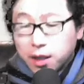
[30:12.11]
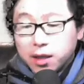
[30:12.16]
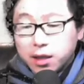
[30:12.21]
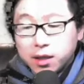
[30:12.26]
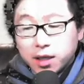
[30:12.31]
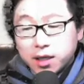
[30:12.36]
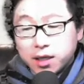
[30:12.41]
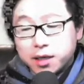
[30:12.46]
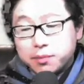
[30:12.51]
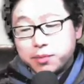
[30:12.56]

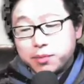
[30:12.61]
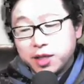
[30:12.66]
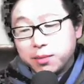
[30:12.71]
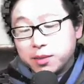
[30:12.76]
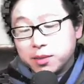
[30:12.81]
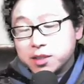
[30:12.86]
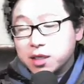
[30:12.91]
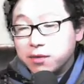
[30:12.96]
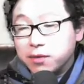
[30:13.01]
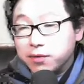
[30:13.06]
they did pretty
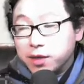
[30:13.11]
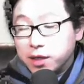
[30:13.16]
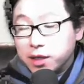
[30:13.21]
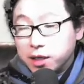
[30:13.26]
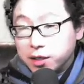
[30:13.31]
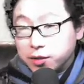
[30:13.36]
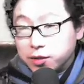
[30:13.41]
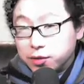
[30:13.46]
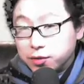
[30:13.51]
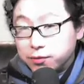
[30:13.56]
much
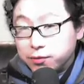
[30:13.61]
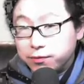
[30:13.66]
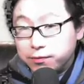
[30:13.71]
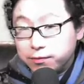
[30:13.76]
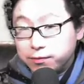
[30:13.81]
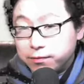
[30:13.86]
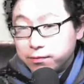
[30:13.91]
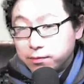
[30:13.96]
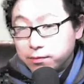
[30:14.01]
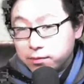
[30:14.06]
everything to
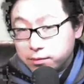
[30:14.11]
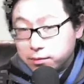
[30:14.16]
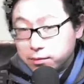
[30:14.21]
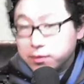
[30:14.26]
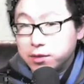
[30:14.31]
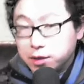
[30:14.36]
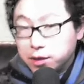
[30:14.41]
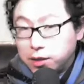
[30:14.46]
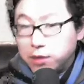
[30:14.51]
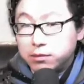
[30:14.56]

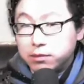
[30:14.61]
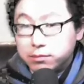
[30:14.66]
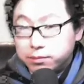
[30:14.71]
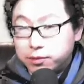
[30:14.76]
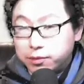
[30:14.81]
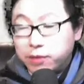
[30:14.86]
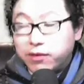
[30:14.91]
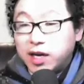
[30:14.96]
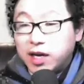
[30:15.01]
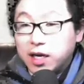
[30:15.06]

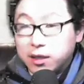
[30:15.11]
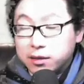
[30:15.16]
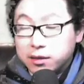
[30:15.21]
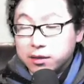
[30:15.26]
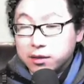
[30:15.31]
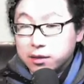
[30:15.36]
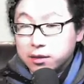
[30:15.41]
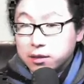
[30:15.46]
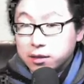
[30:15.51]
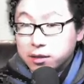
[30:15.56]
provide
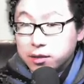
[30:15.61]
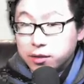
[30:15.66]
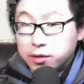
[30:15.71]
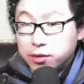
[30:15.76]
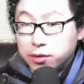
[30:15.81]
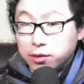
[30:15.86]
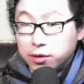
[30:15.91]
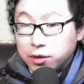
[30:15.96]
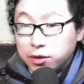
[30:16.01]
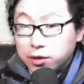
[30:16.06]

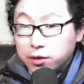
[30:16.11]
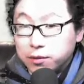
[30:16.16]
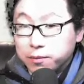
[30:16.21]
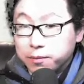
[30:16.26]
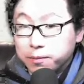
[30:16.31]
to her.